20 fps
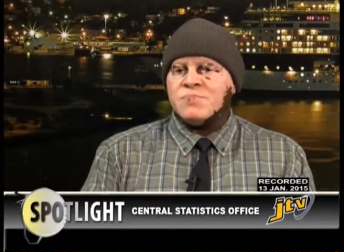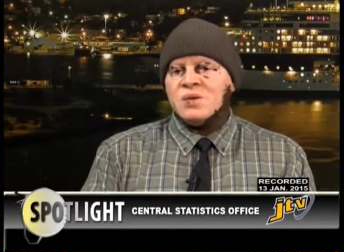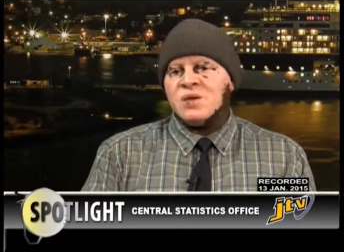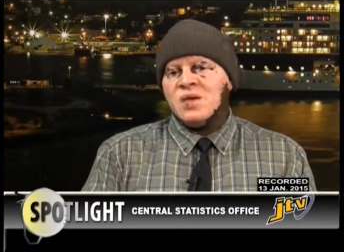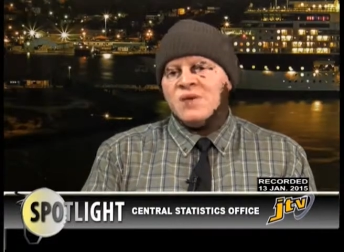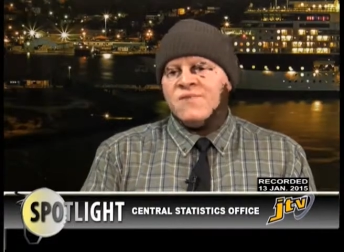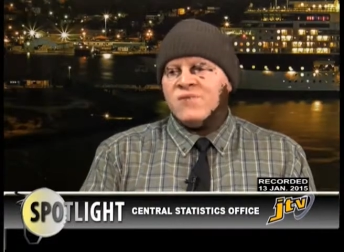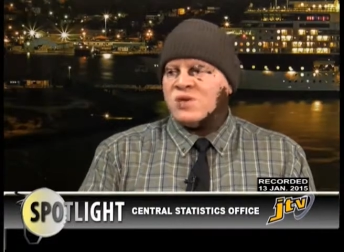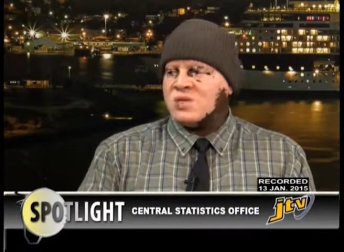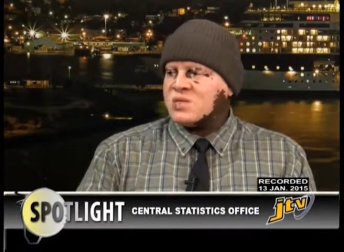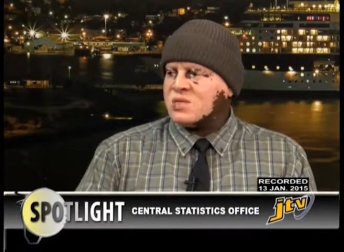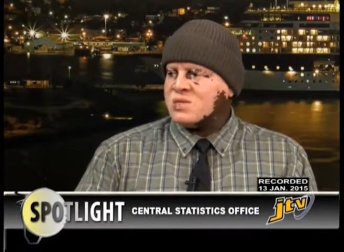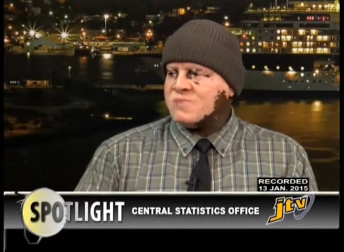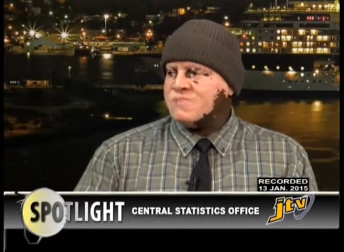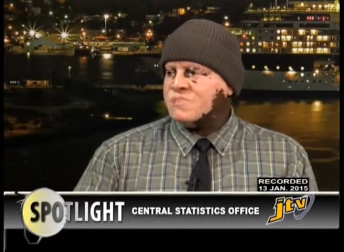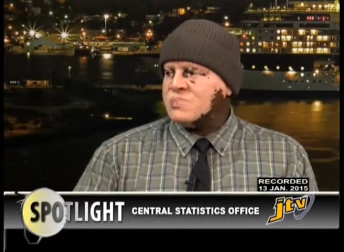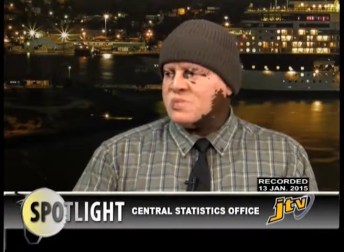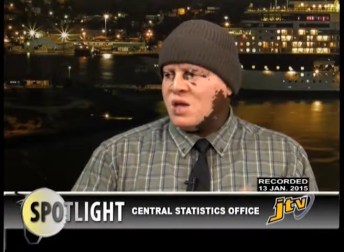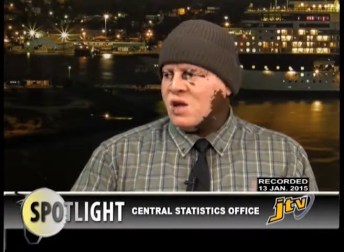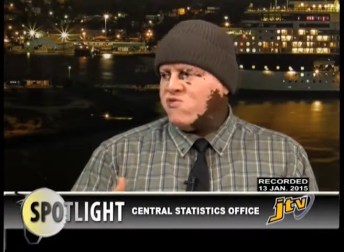give us
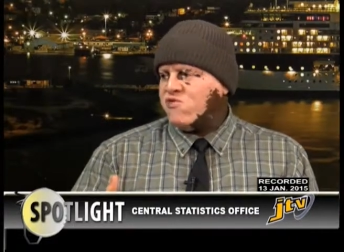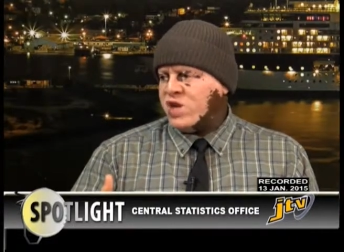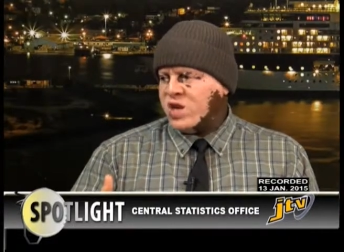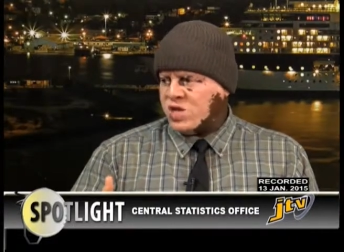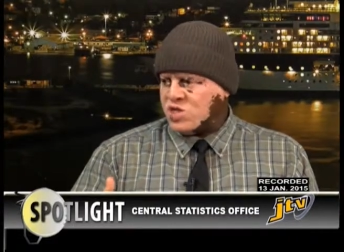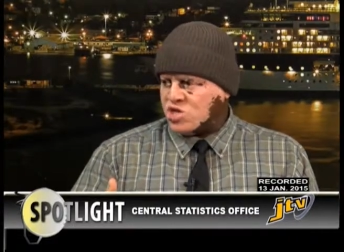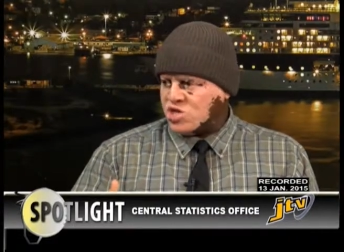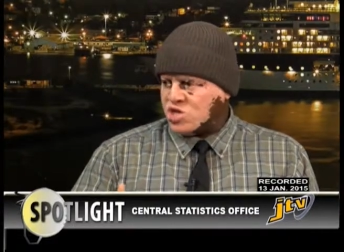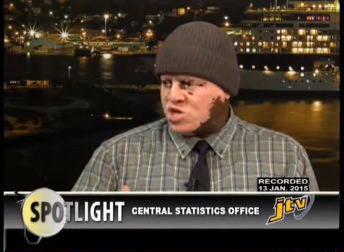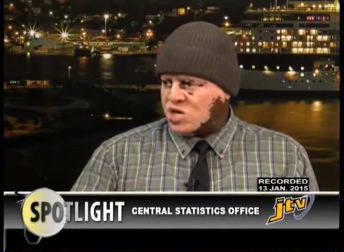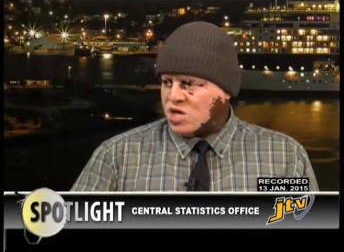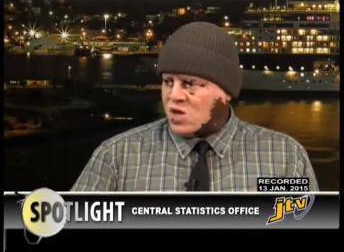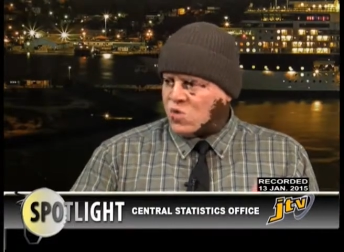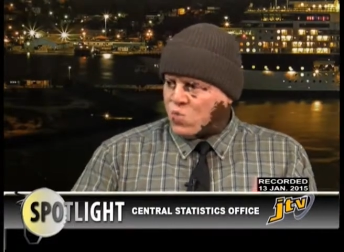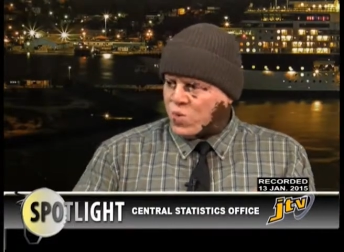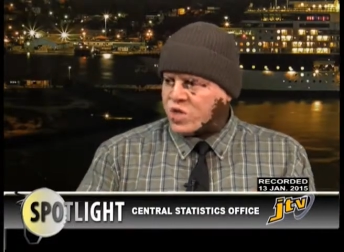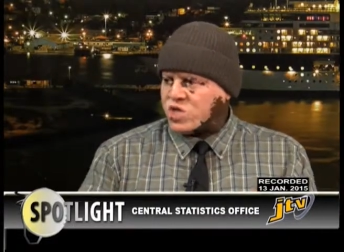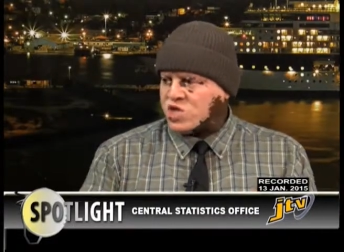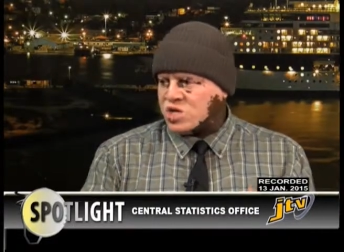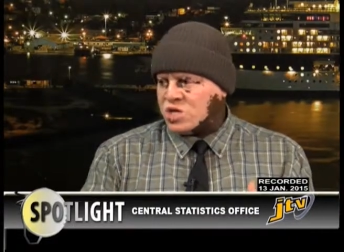a range in
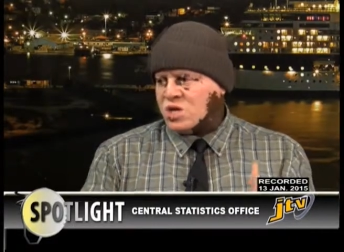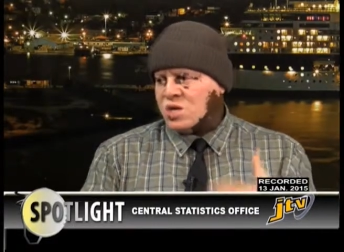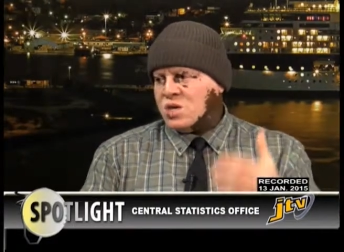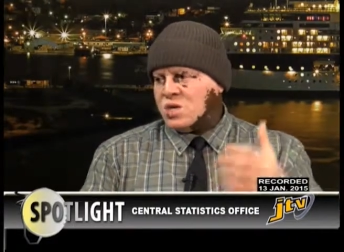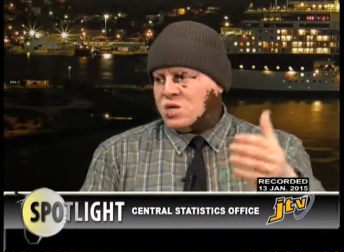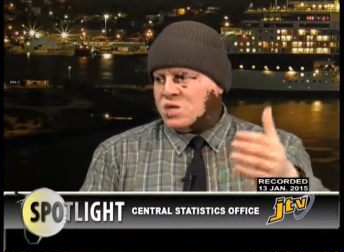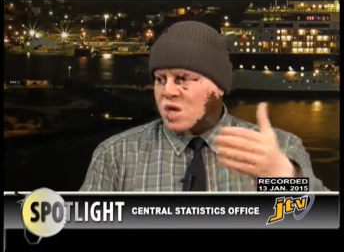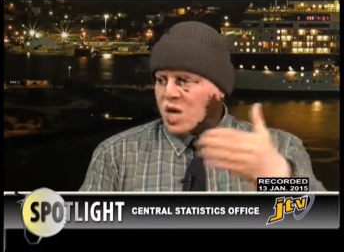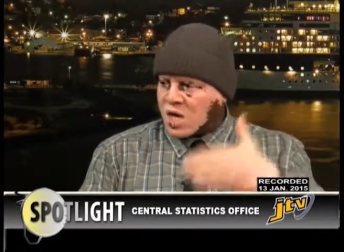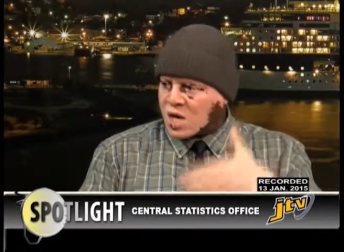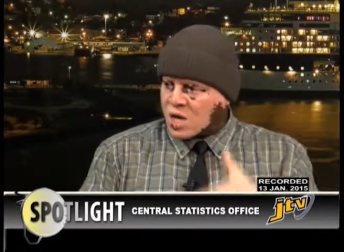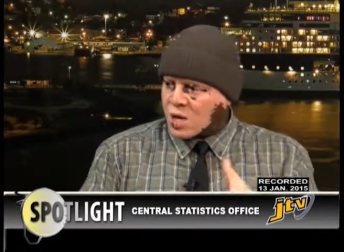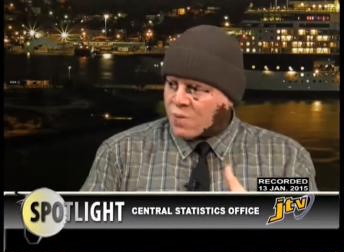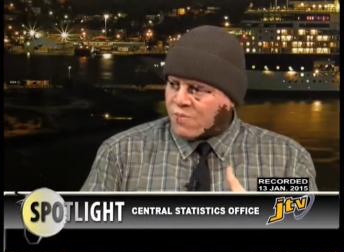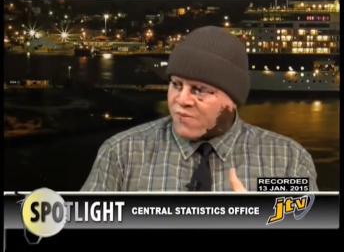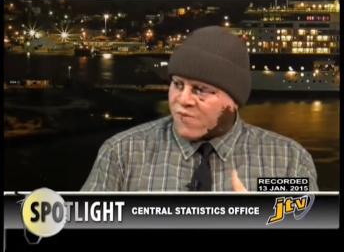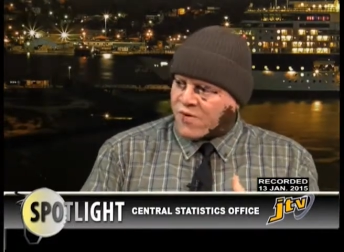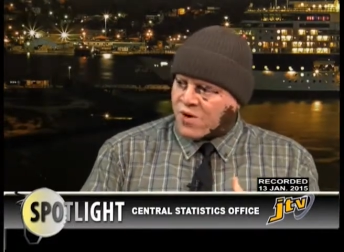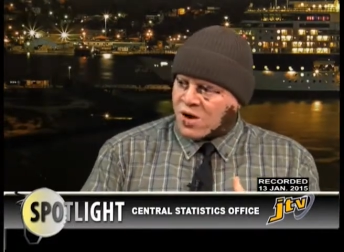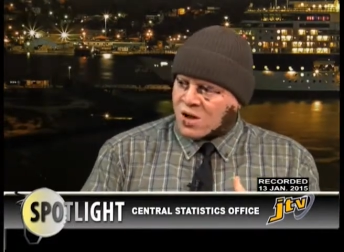which your
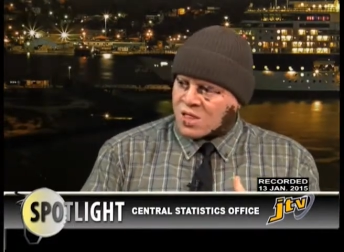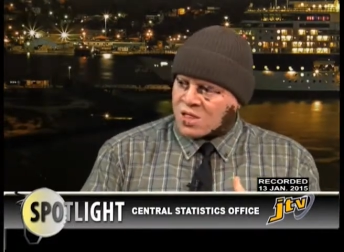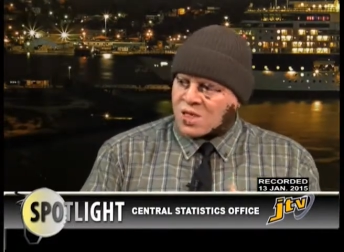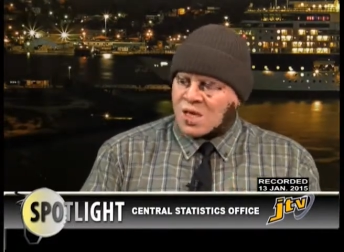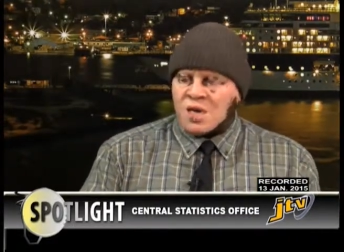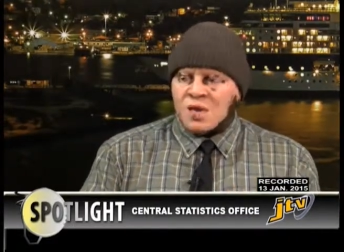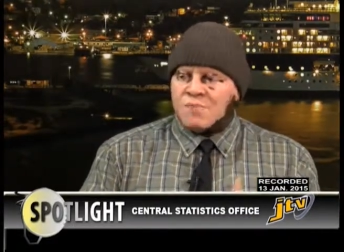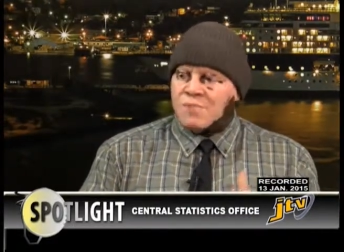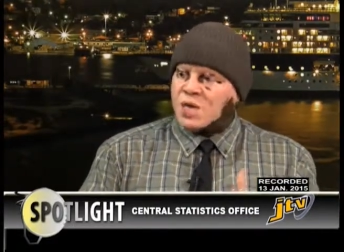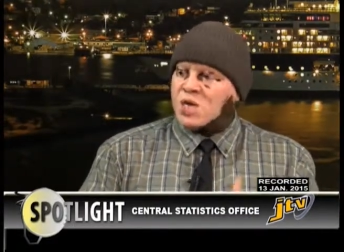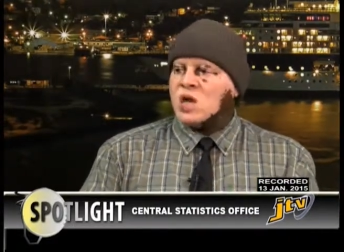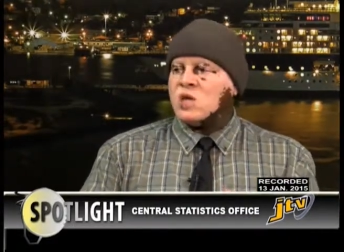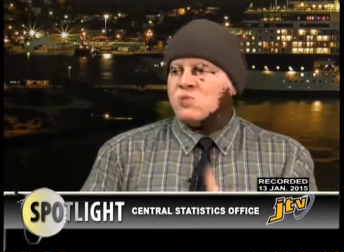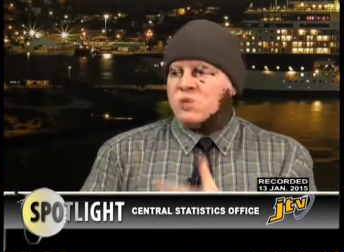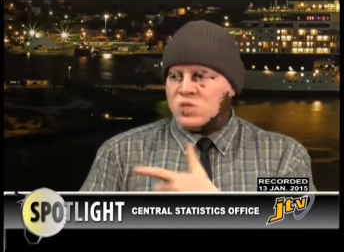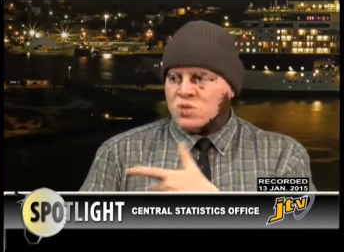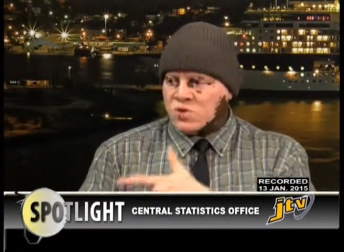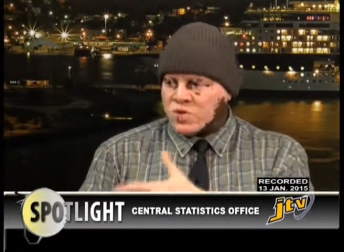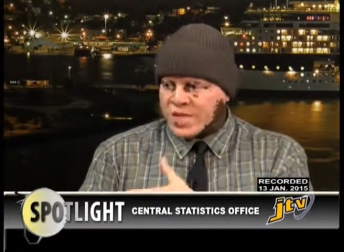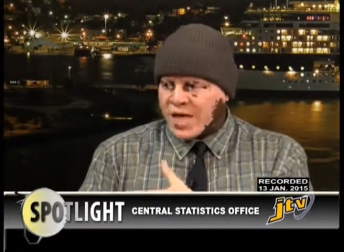income falls because we
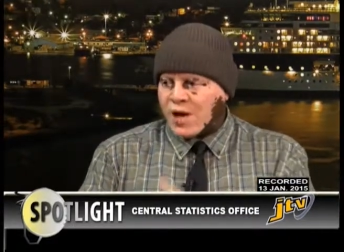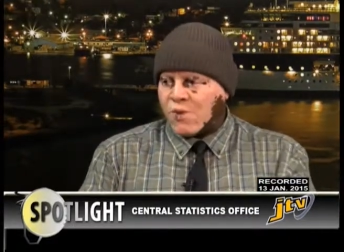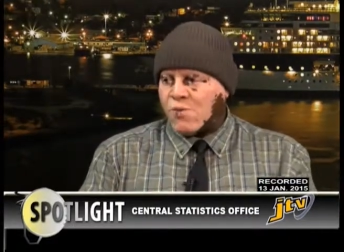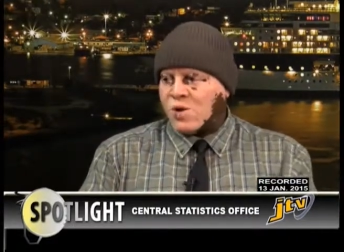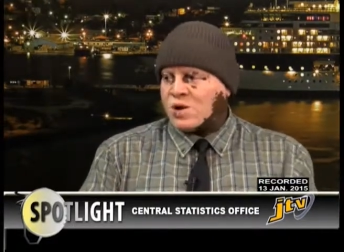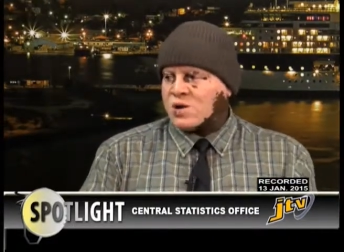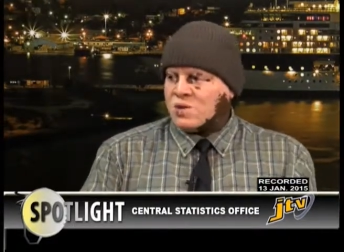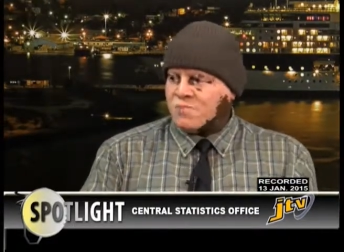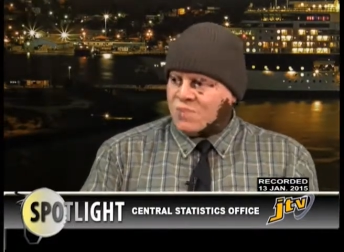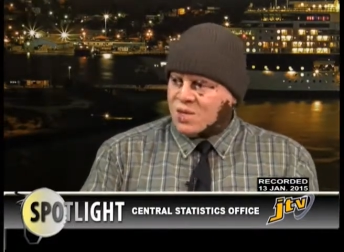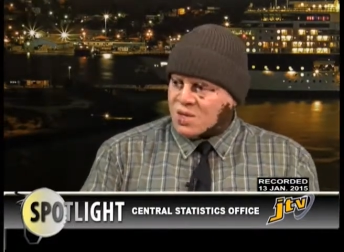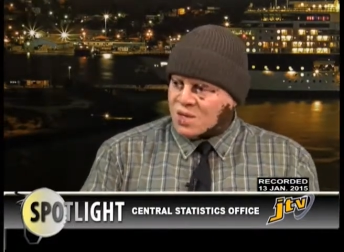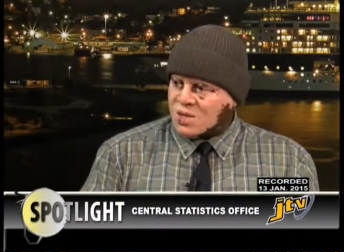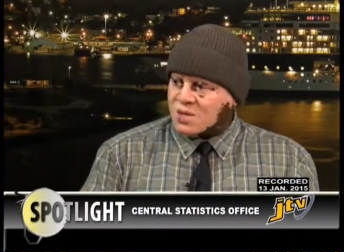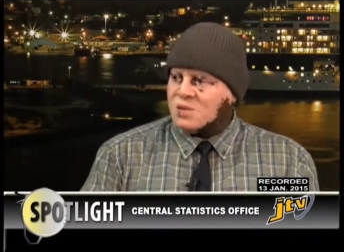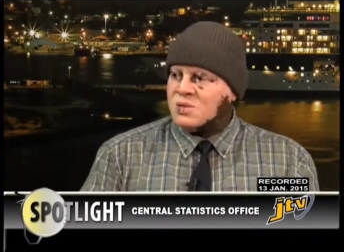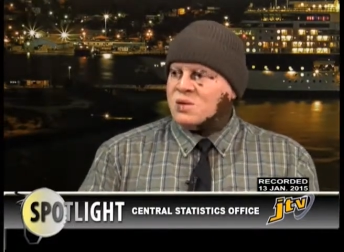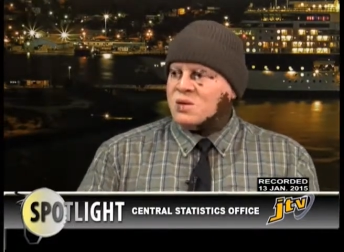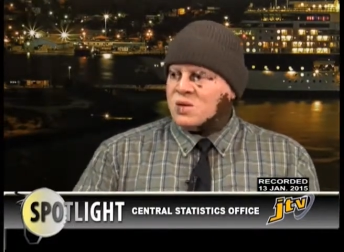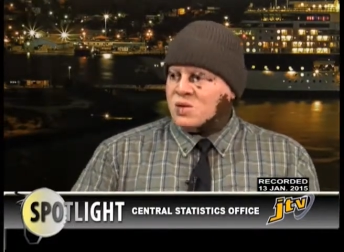know that one could be
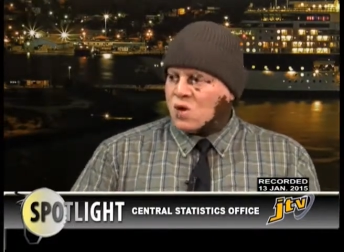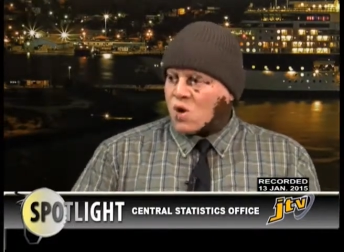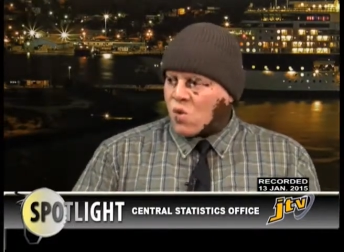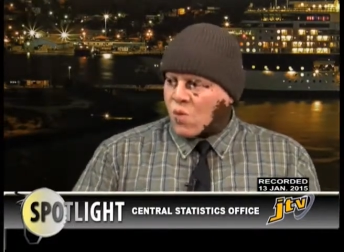you know,